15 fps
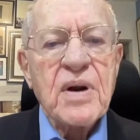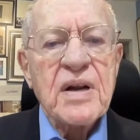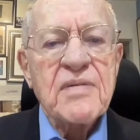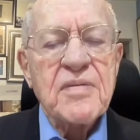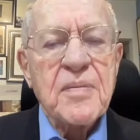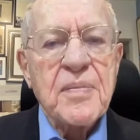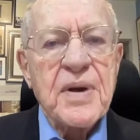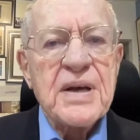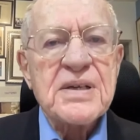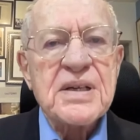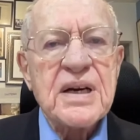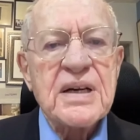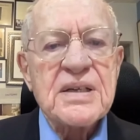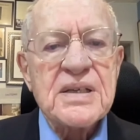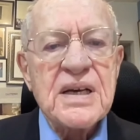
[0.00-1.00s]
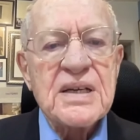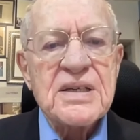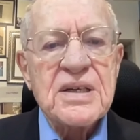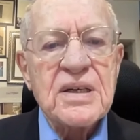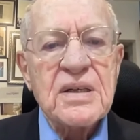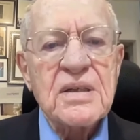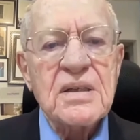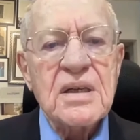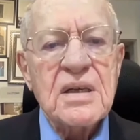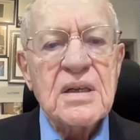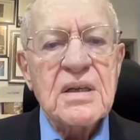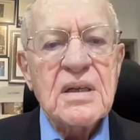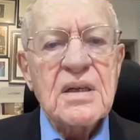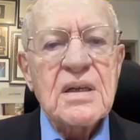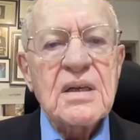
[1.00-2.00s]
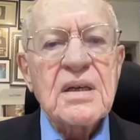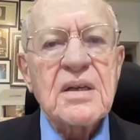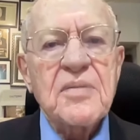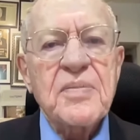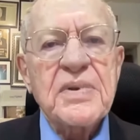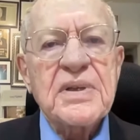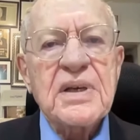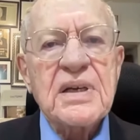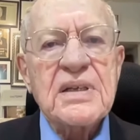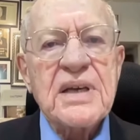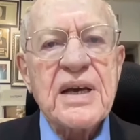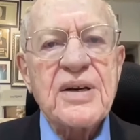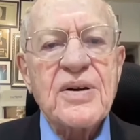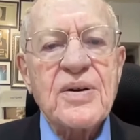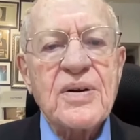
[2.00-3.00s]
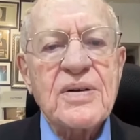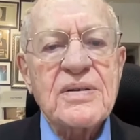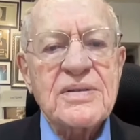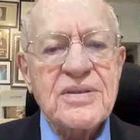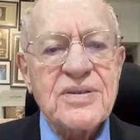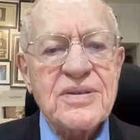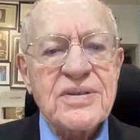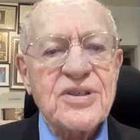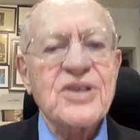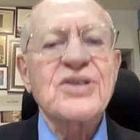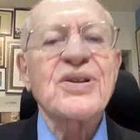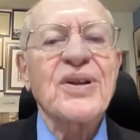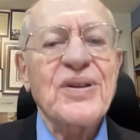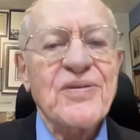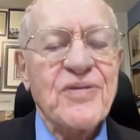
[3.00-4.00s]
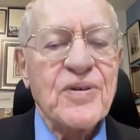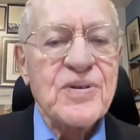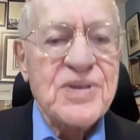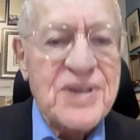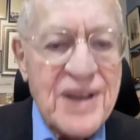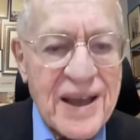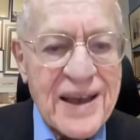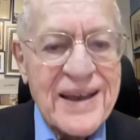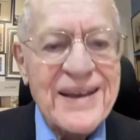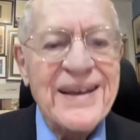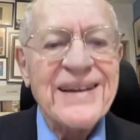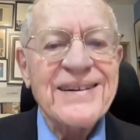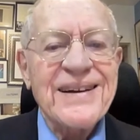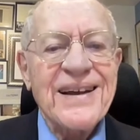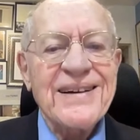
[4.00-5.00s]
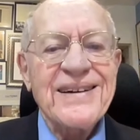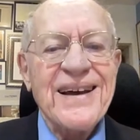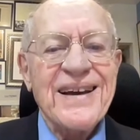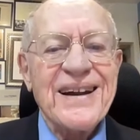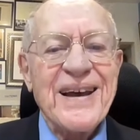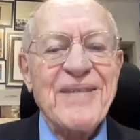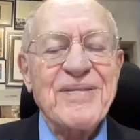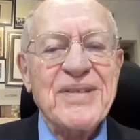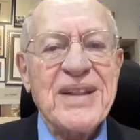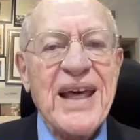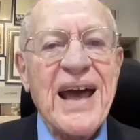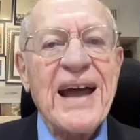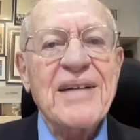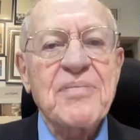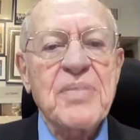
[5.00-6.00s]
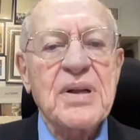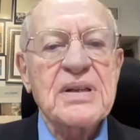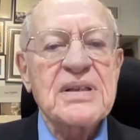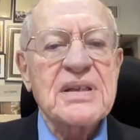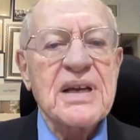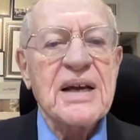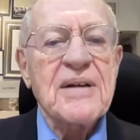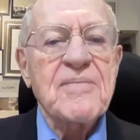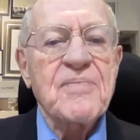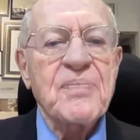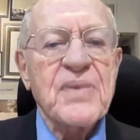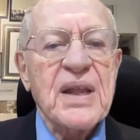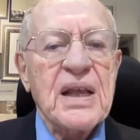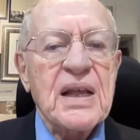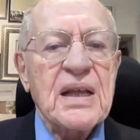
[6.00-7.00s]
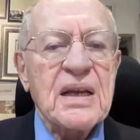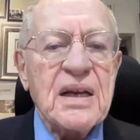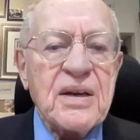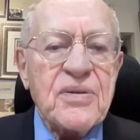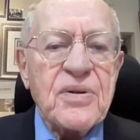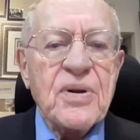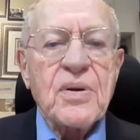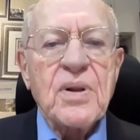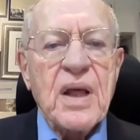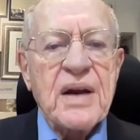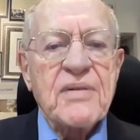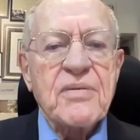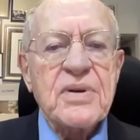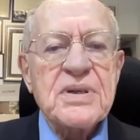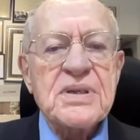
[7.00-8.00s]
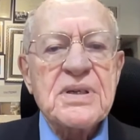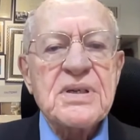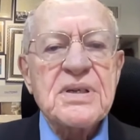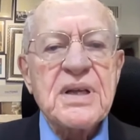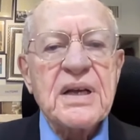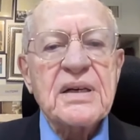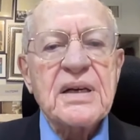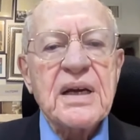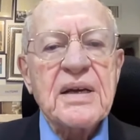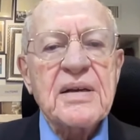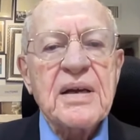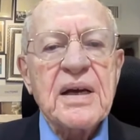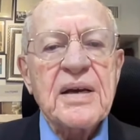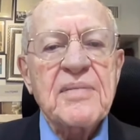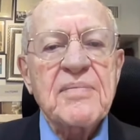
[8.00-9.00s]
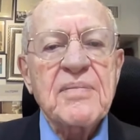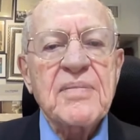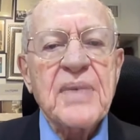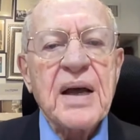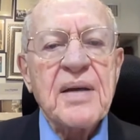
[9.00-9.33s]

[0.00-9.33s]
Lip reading: running for president says he'll be dictator just on the first day and not after that. But there are a lot of reasons that I'm